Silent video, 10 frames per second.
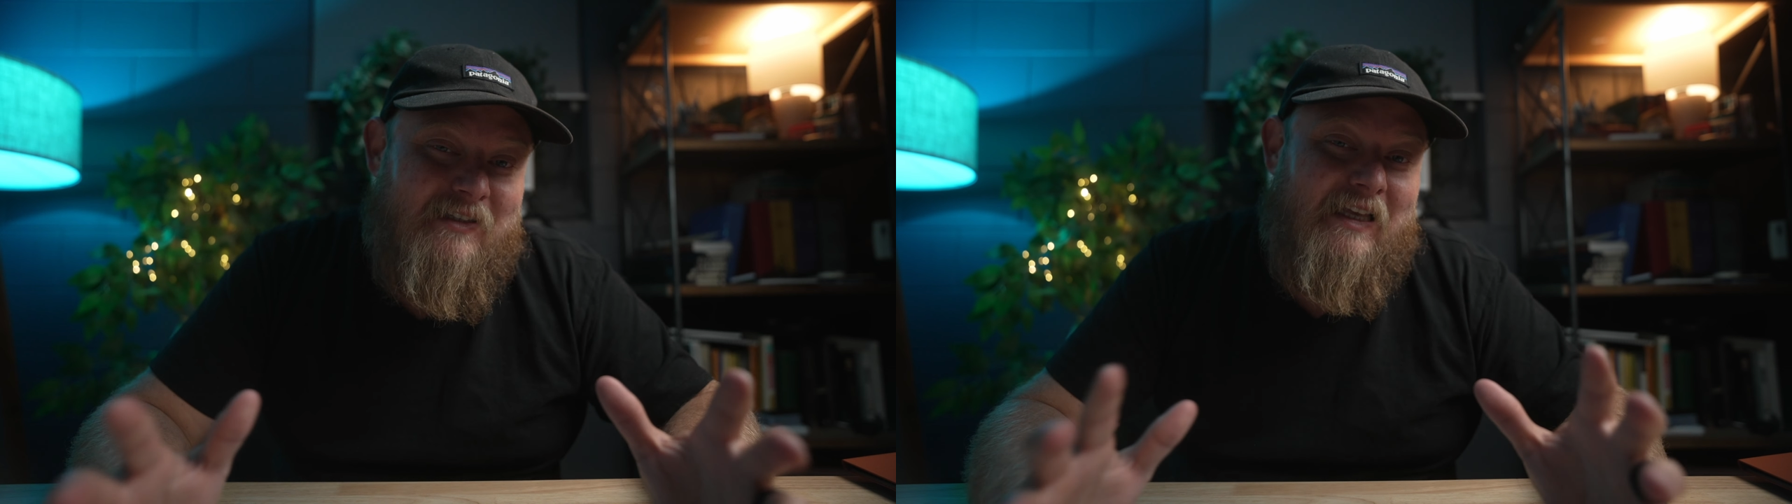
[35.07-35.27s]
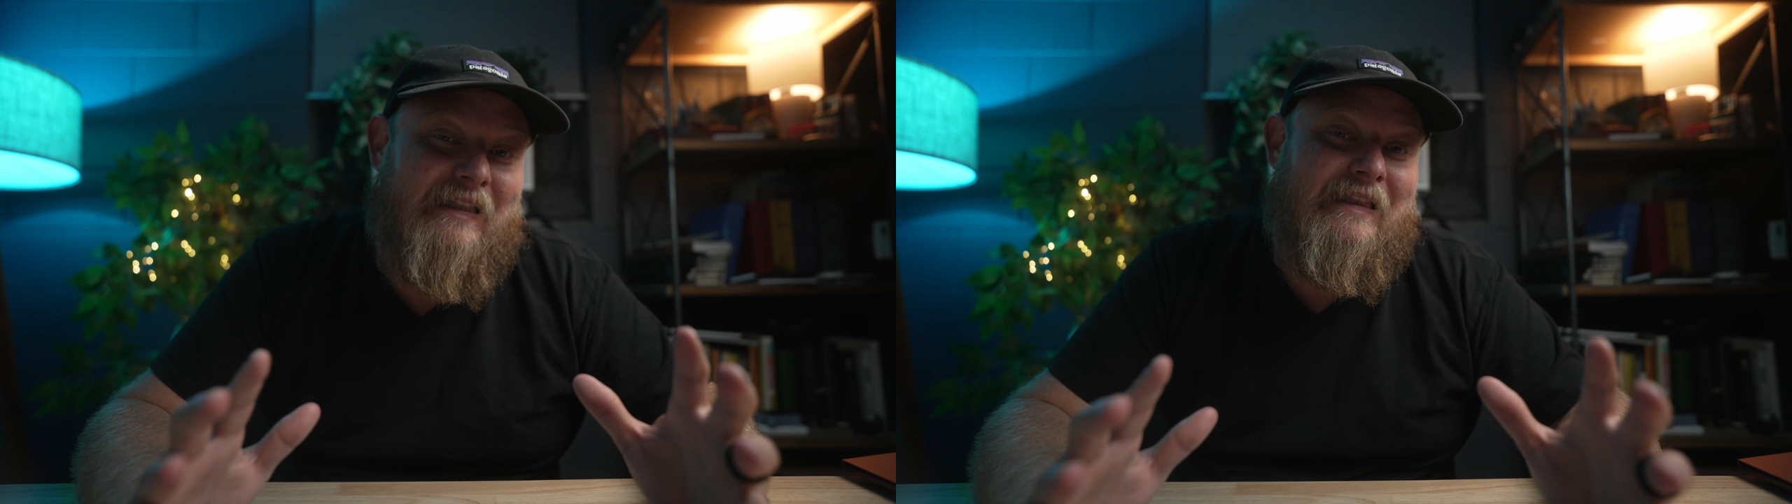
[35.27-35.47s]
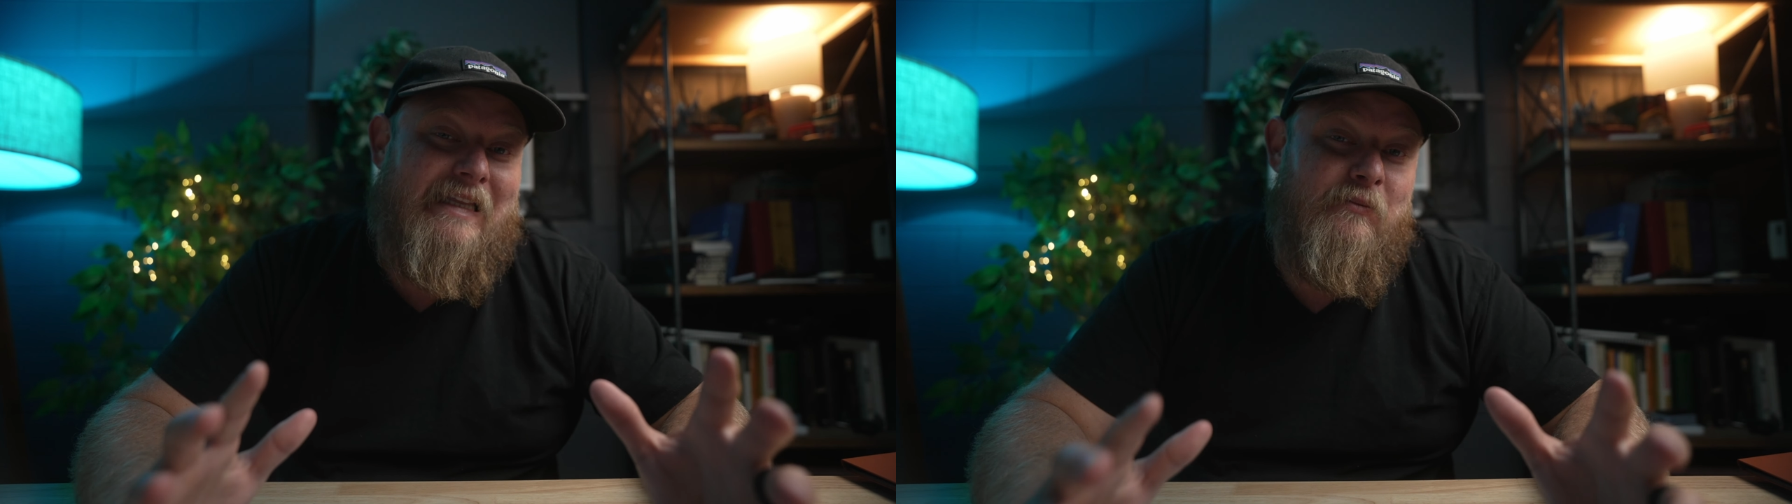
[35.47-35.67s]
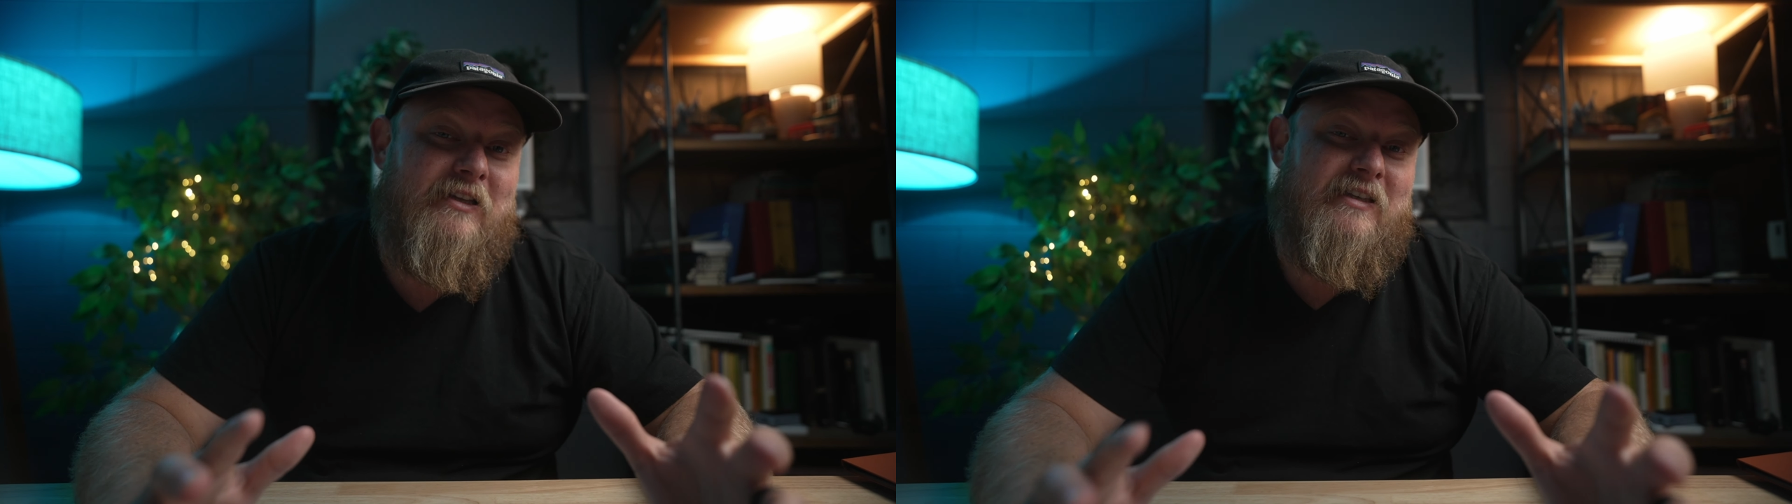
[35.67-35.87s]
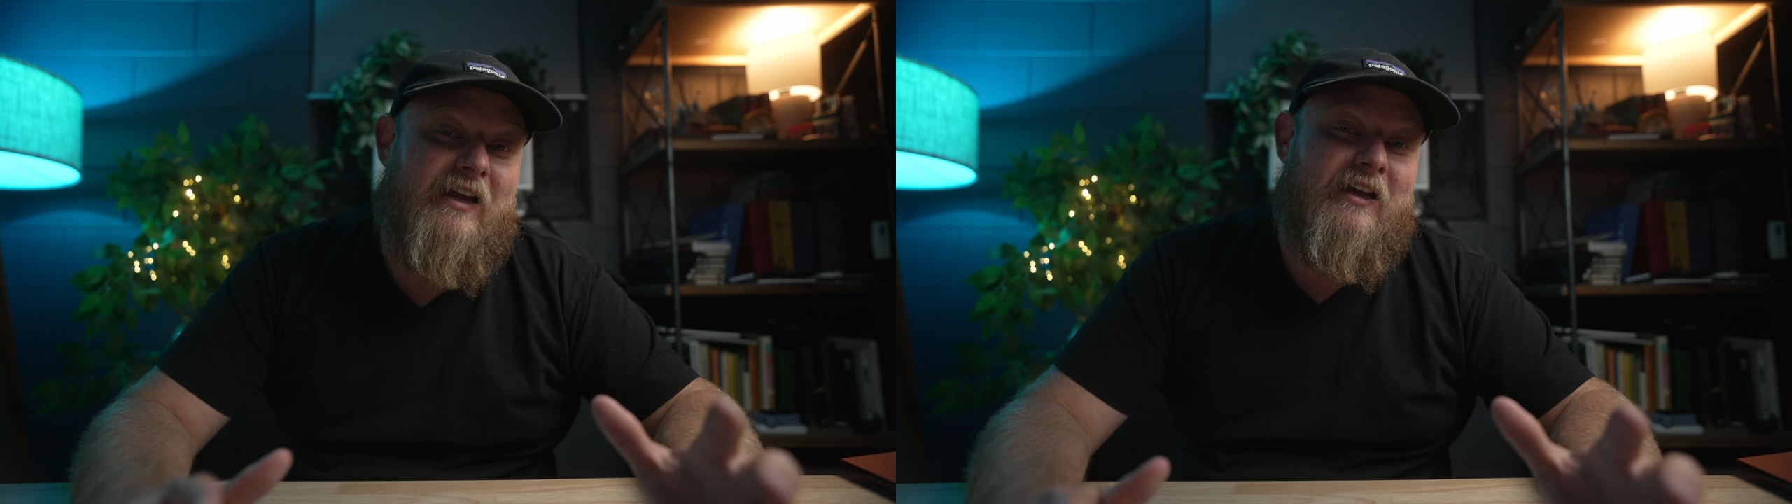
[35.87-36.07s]
that
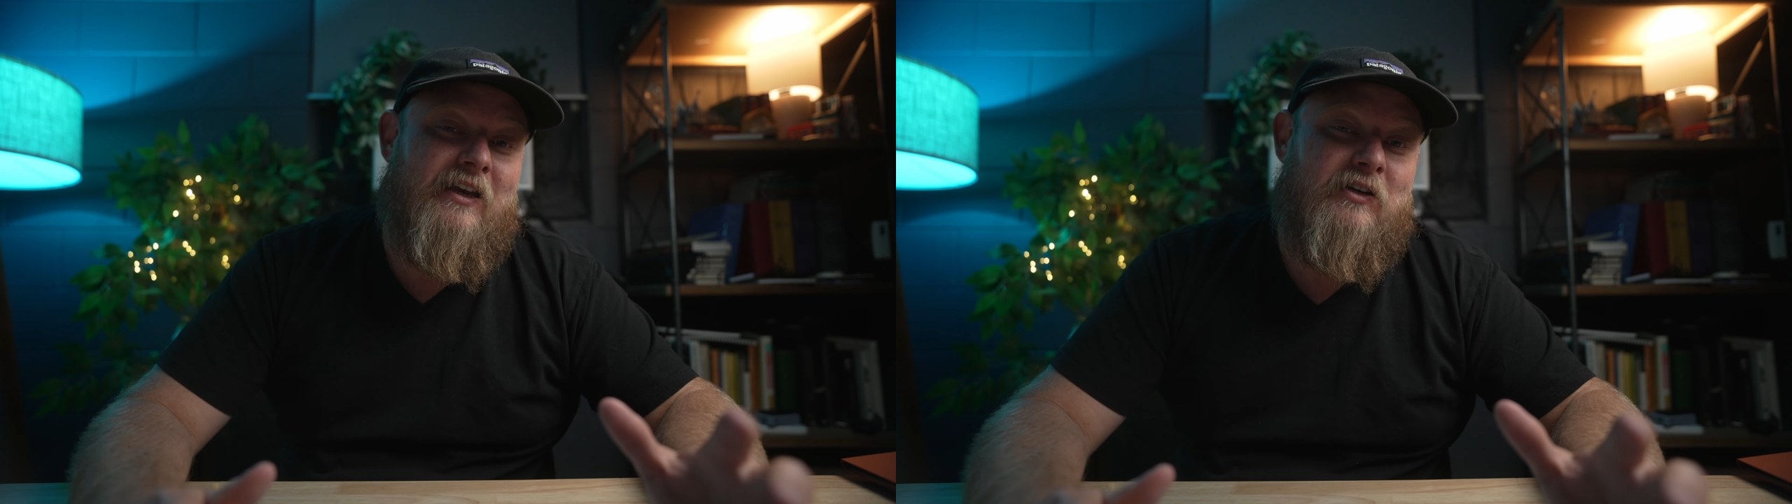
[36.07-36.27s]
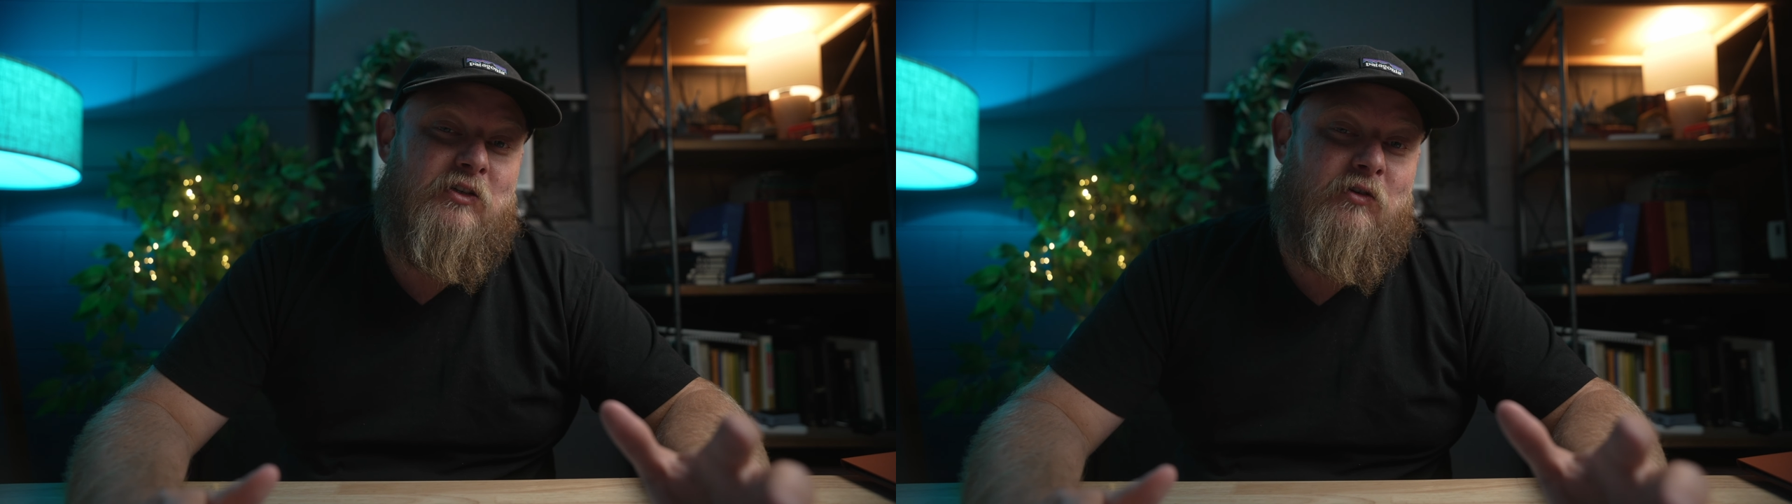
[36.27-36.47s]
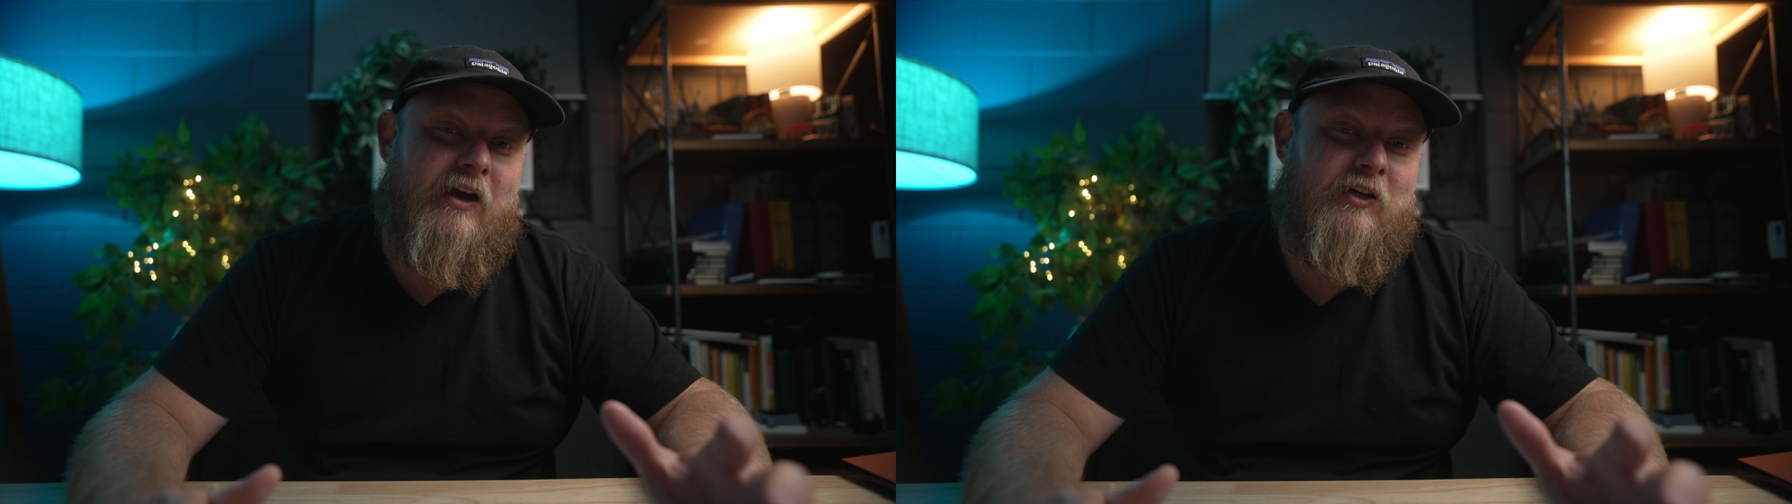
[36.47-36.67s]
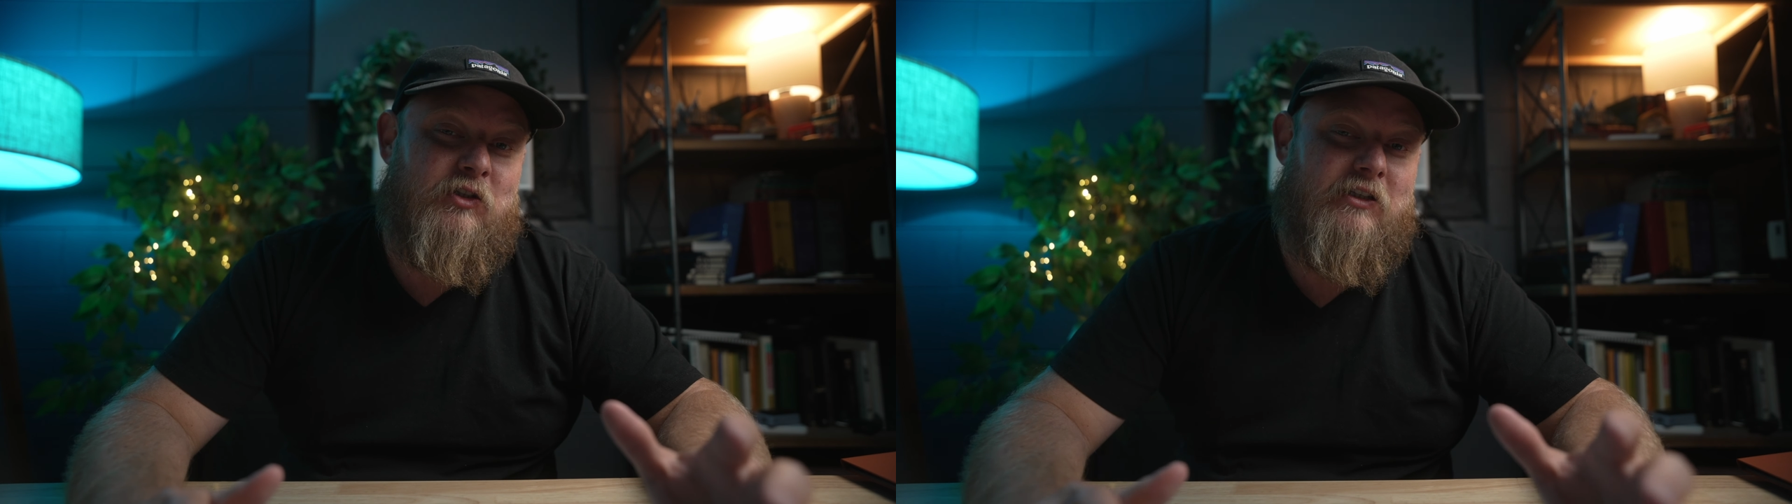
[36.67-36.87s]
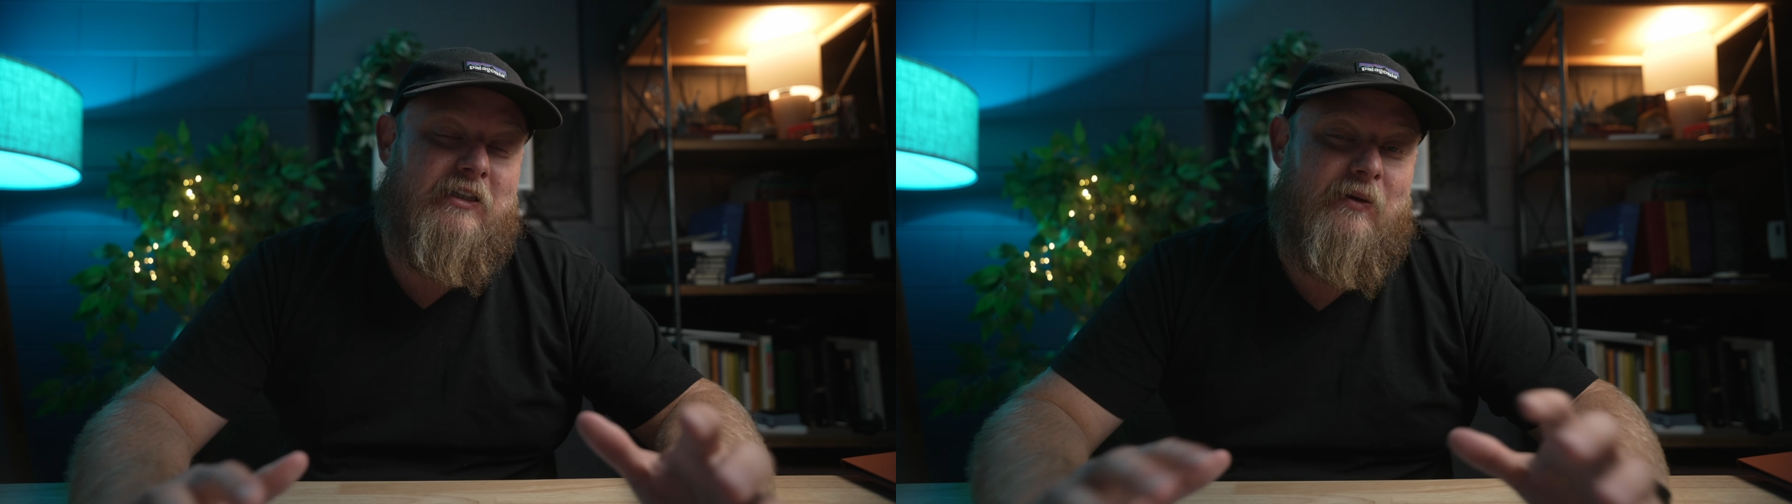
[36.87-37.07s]
limits that kind of distraction,